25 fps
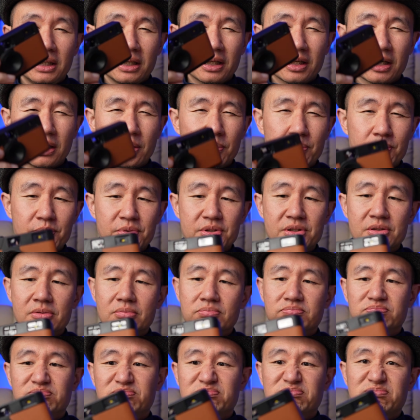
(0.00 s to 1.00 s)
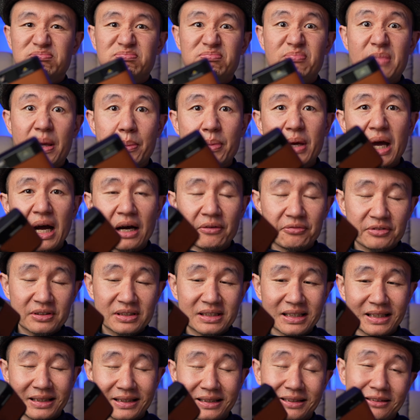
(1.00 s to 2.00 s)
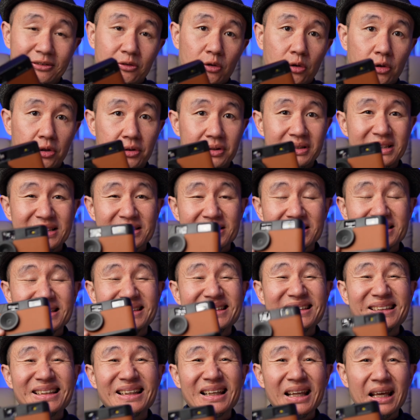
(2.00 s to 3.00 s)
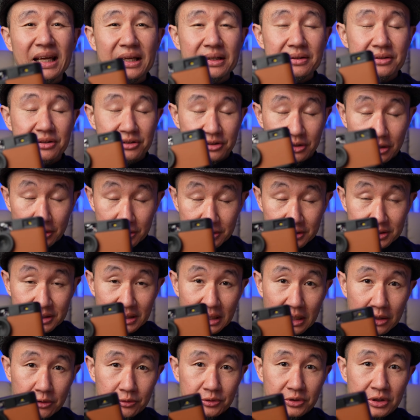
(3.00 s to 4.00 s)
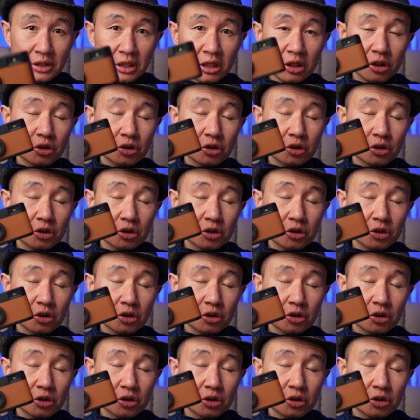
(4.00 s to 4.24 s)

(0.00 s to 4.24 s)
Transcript: comes maybe half a second, or there's a delayed shutter sound.